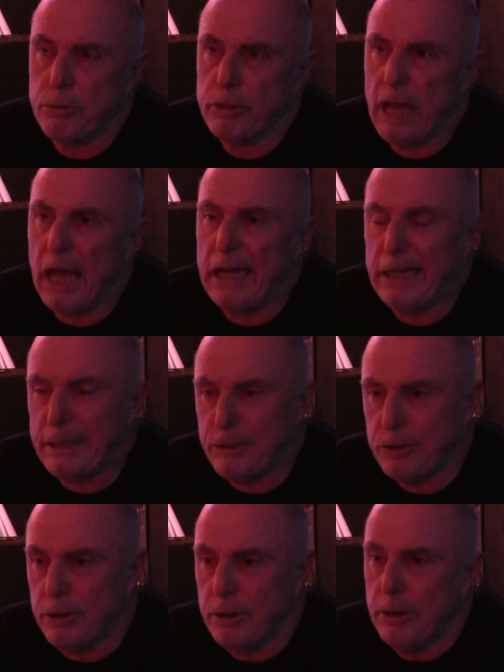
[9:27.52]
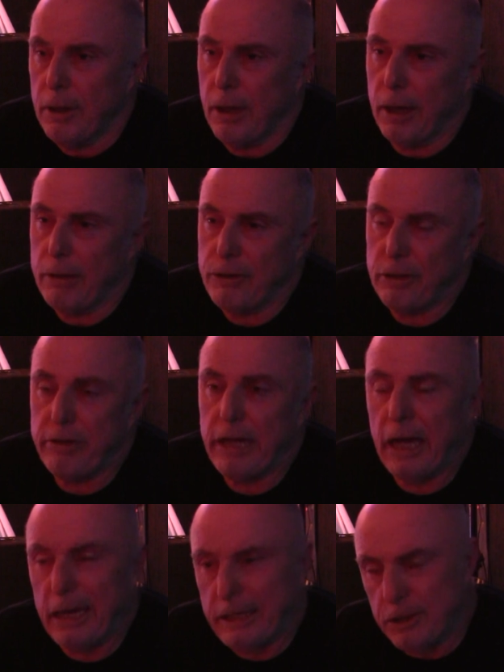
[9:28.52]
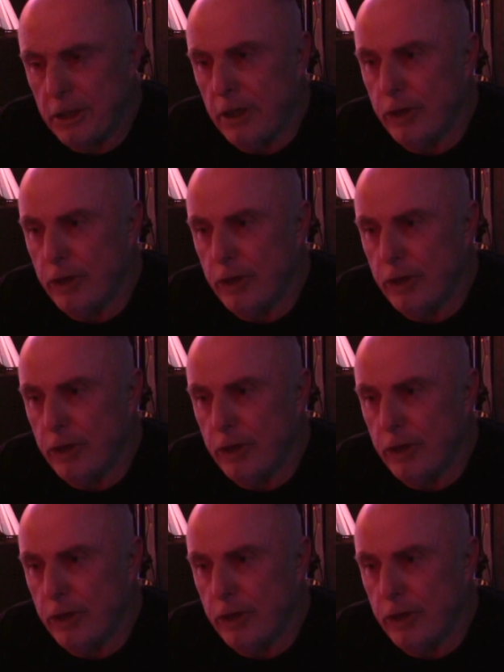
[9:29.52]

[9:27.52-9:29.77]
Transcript: Hayes, Jerry Hayes,